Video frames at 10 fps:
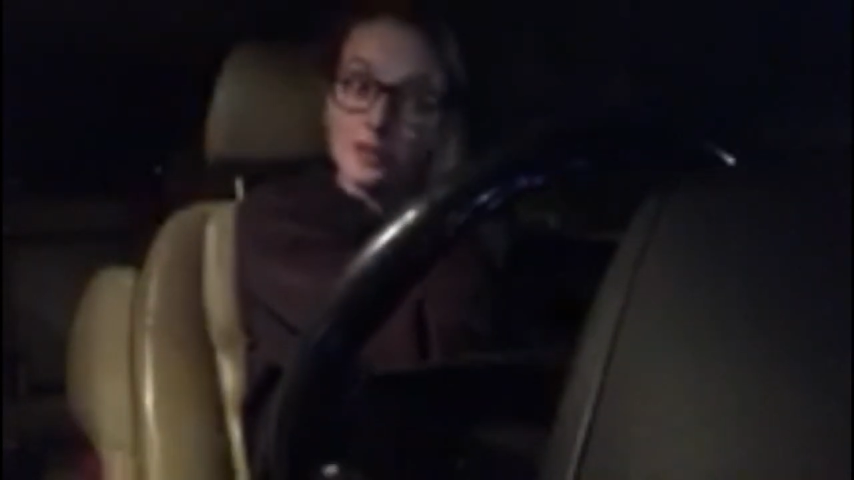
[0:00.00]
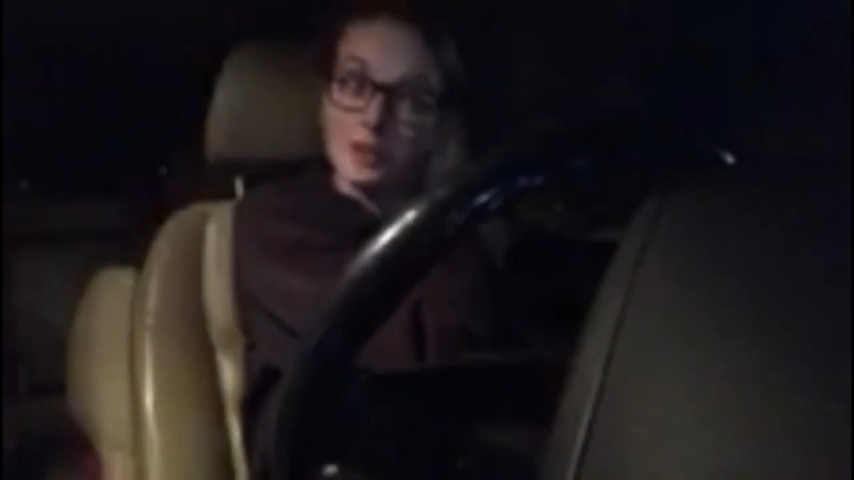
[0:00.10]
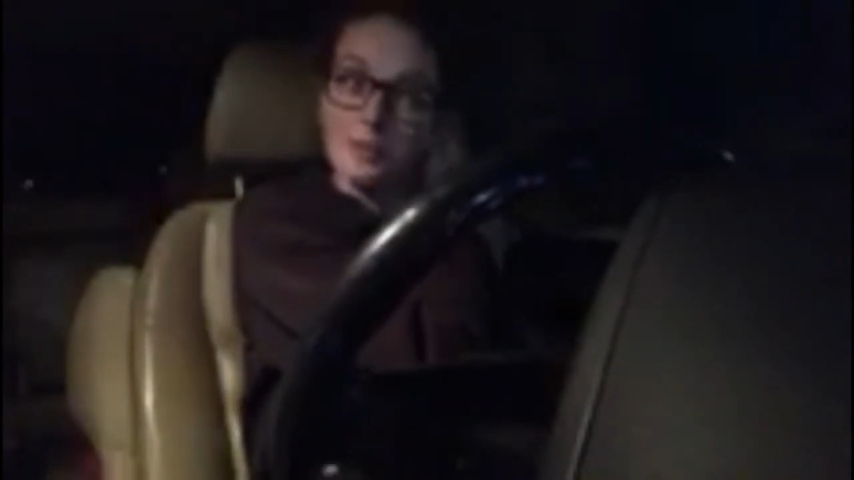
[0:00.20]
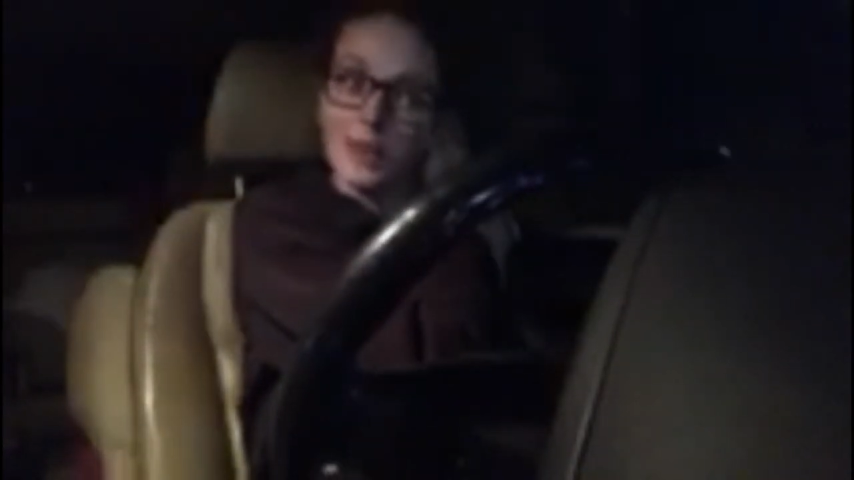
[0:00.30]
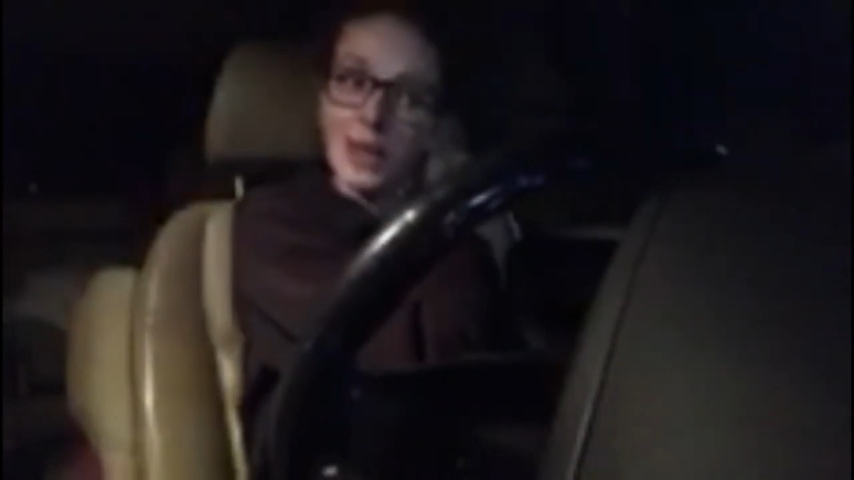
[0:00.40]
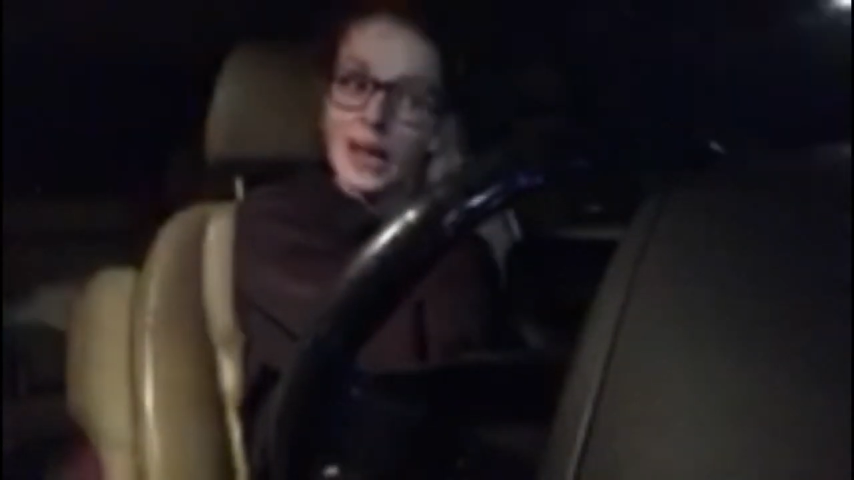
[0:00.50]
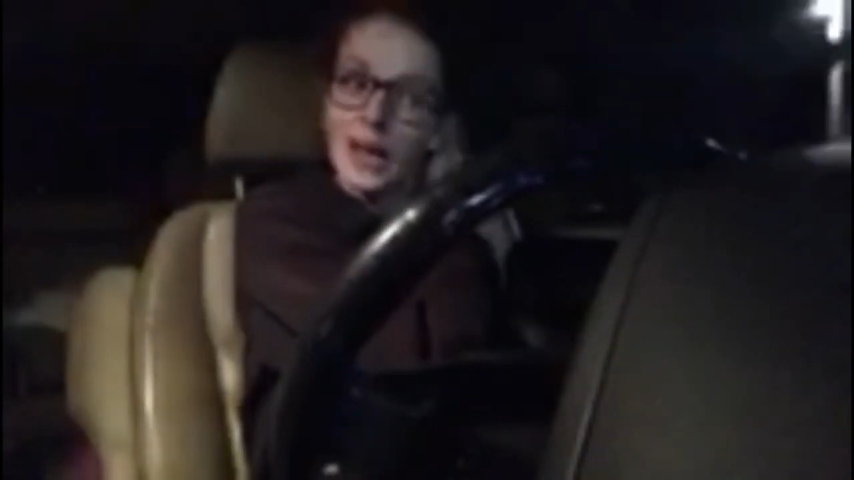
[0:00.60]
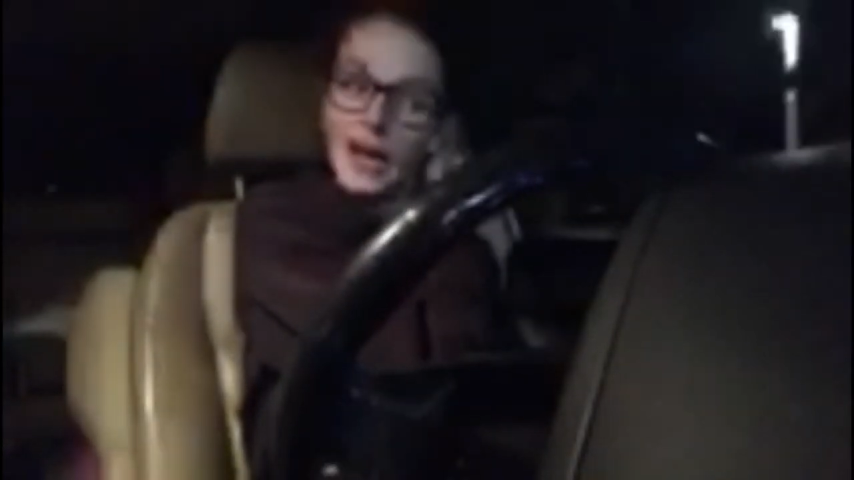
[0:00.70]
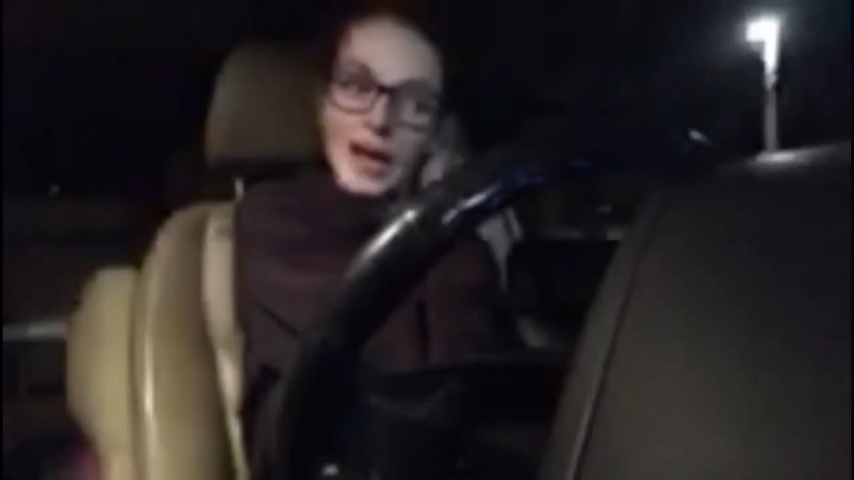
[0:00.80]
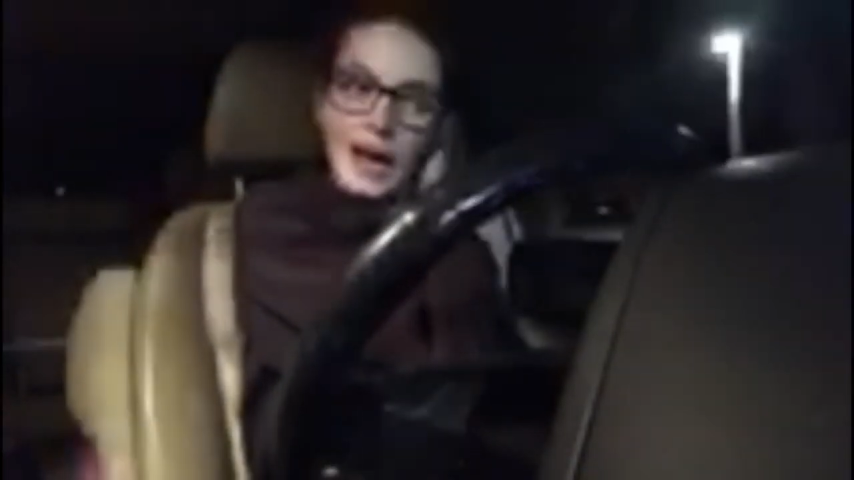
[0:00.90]
me.
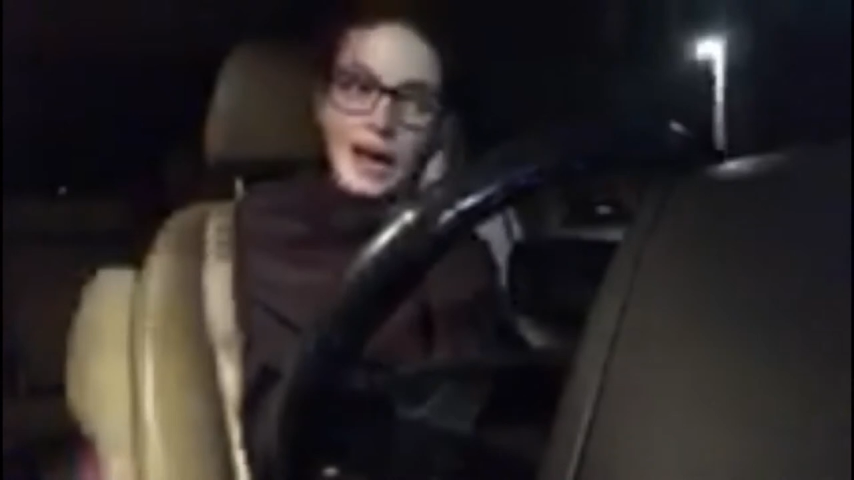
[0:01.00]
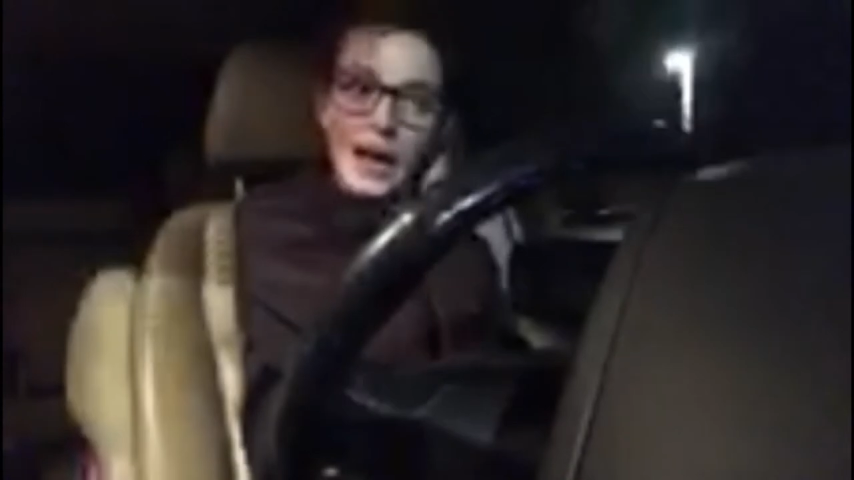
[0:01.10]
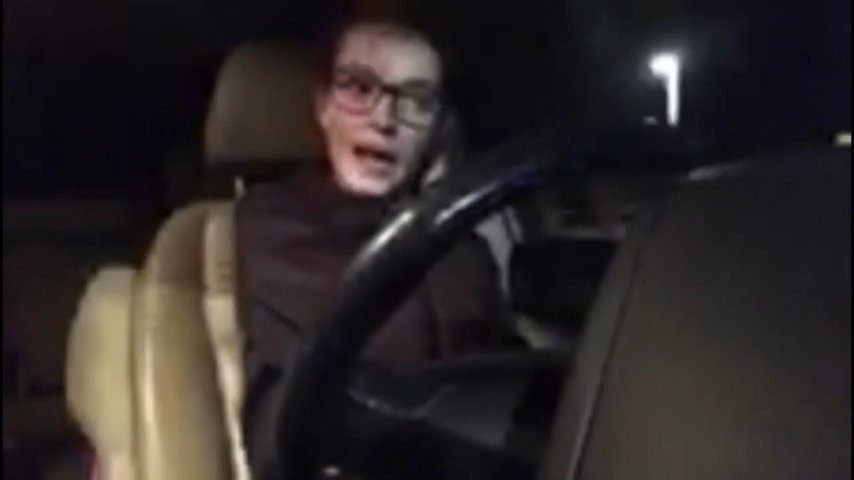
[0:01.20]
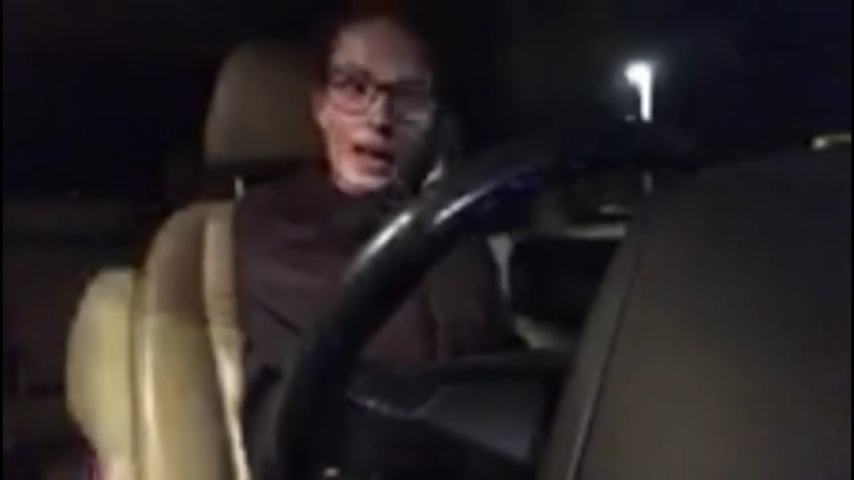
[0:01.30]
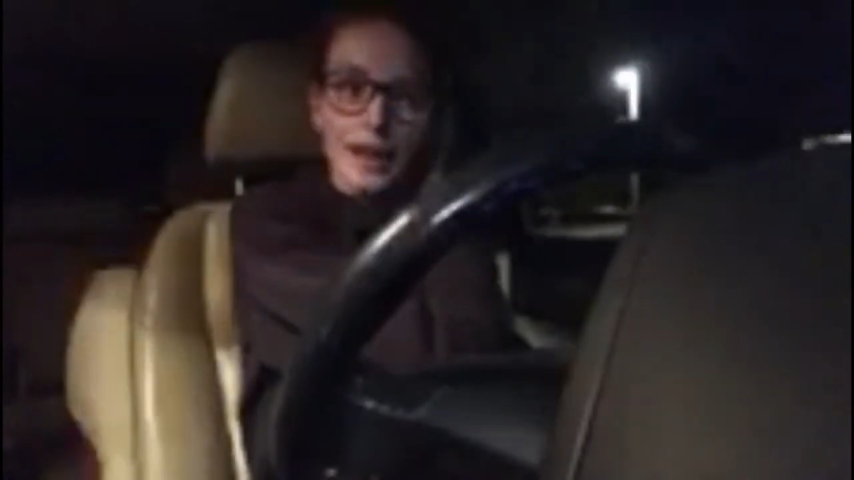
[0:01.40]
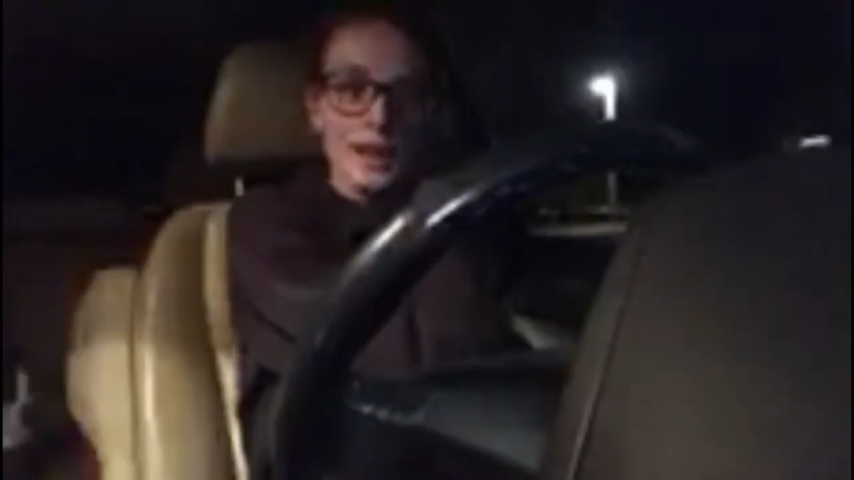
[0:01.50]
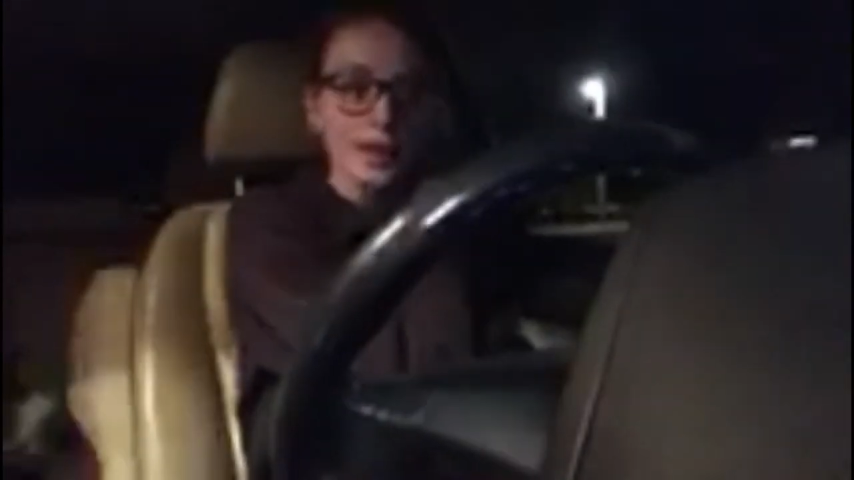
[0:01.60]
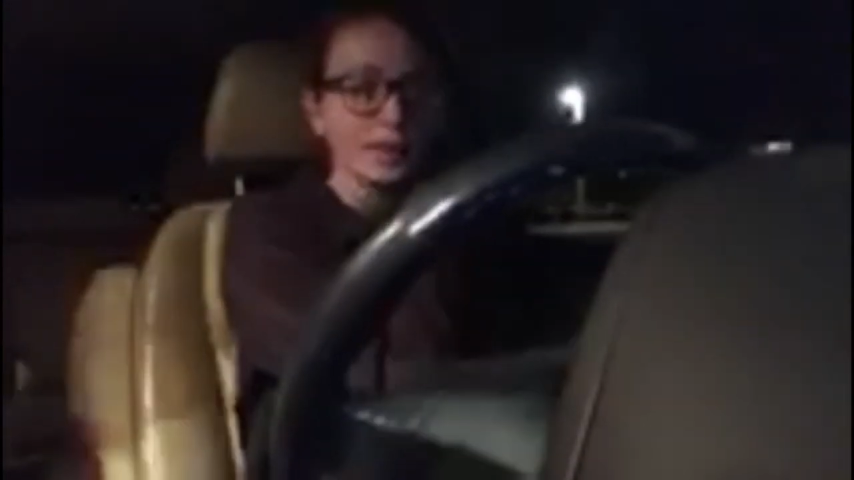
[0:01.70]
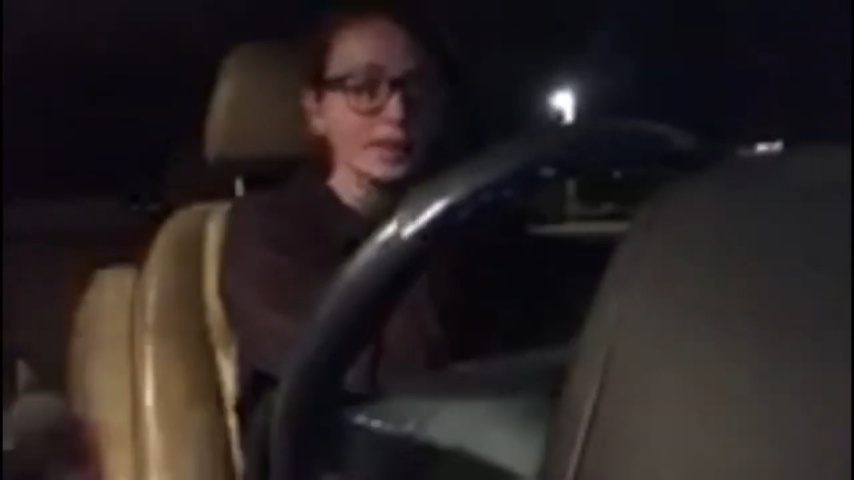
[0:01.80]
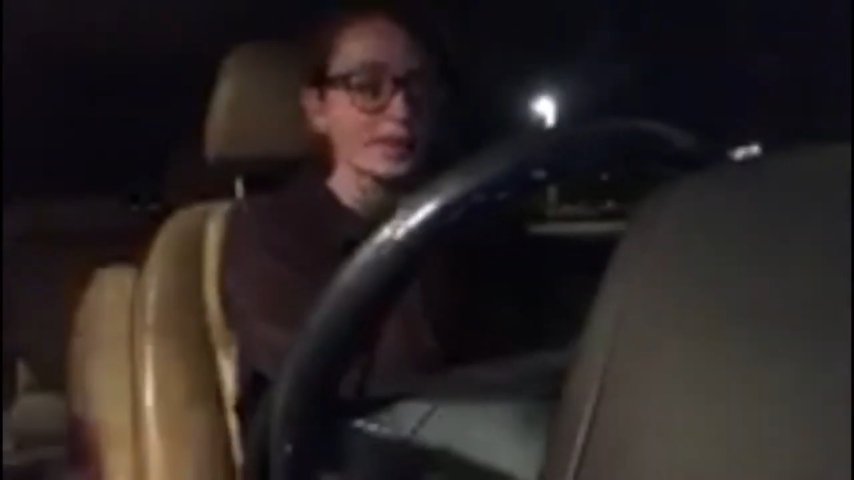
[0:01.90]
And